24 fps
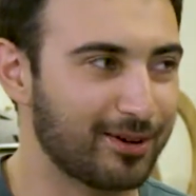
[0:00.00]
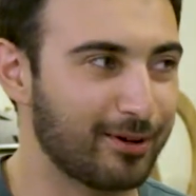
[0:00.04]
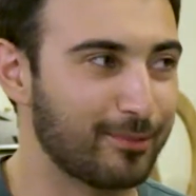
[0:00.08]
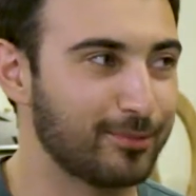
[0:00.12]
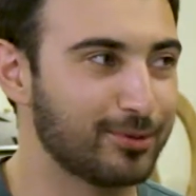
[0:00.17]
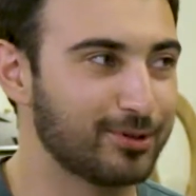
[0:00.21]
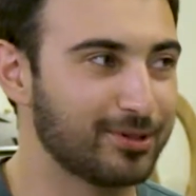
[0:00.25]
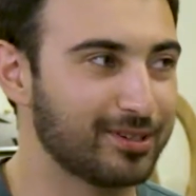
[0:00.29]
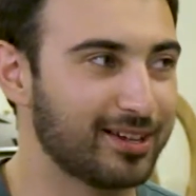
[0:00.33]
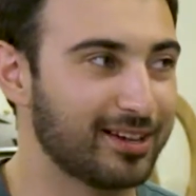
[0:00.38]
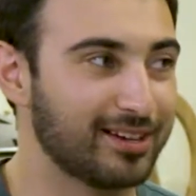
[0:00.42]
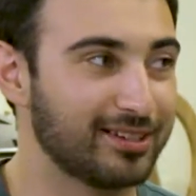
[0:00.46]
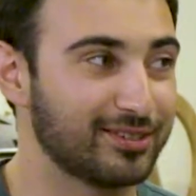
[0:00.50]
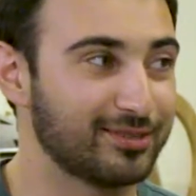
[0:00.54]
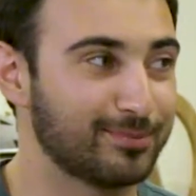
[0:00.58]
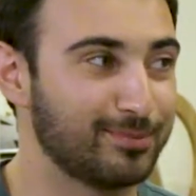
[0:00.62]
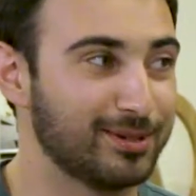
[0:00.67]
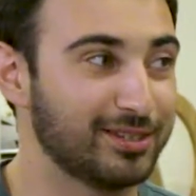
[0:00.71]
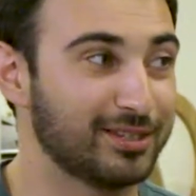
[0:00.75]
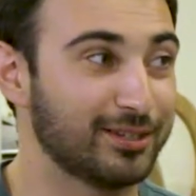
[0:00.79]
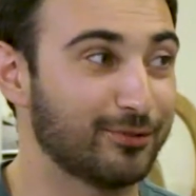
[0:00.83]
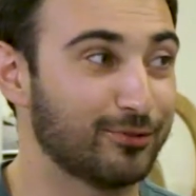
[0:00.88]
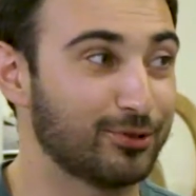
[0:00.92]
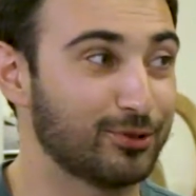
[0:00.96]
I remember getting
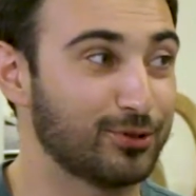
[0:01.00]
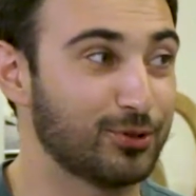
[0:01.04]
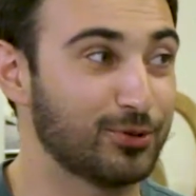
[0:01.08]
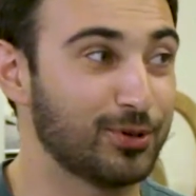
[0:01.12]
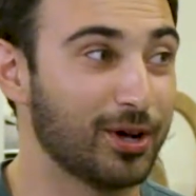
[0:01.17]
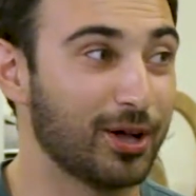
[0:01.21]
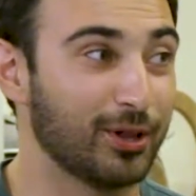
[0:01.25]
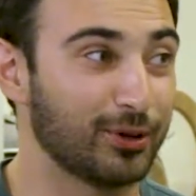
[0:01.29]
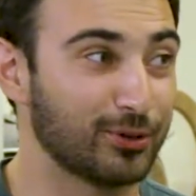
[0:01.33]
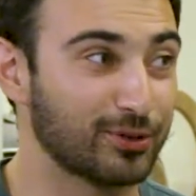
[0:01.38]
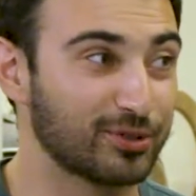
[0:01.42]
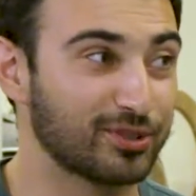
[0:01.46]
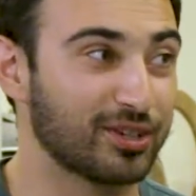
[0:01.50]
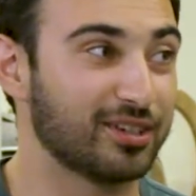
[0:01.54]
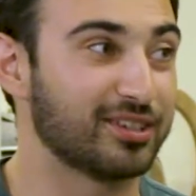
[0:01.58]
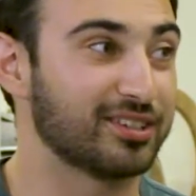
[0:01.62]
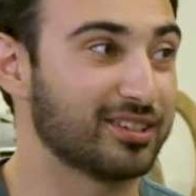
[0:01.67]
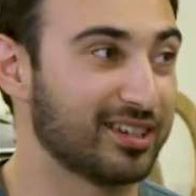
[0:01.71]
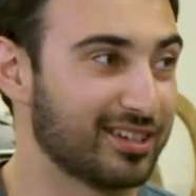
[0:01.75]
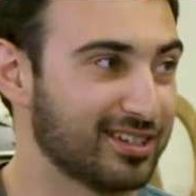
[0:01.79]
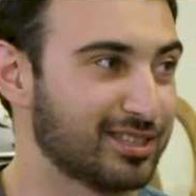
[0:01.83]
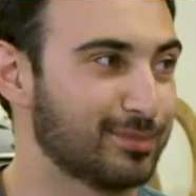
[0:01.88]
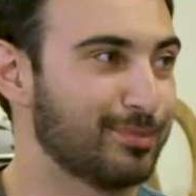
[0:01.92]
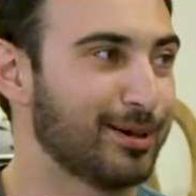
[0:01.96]
pizza for $2 on
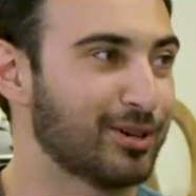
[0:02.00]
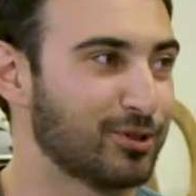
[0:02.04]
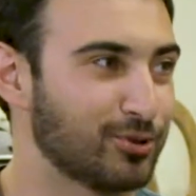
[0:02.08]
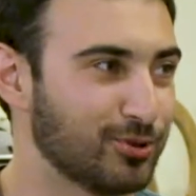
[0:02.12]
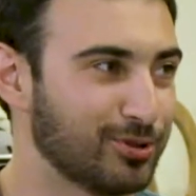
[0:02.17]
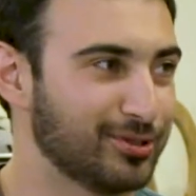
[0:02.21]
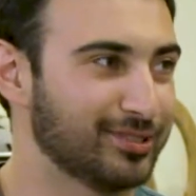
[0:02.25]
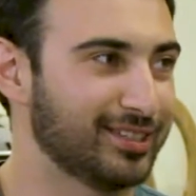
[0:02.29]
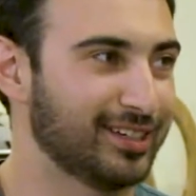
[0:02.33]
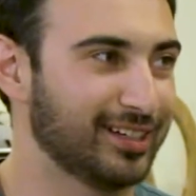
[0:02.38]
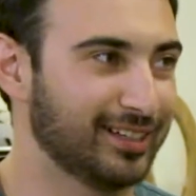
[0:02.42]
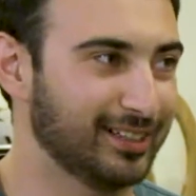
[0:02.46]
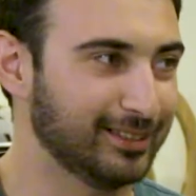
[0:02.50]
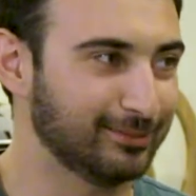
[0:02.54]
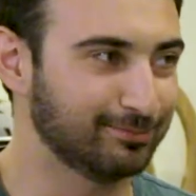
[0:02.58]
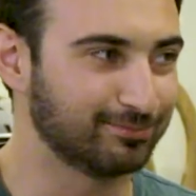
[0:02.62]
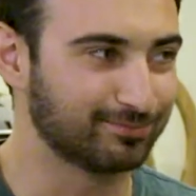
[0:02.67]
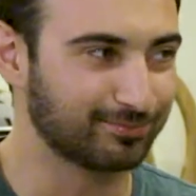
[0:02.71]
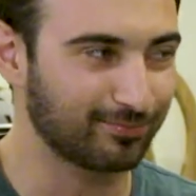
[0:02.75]
like a special day.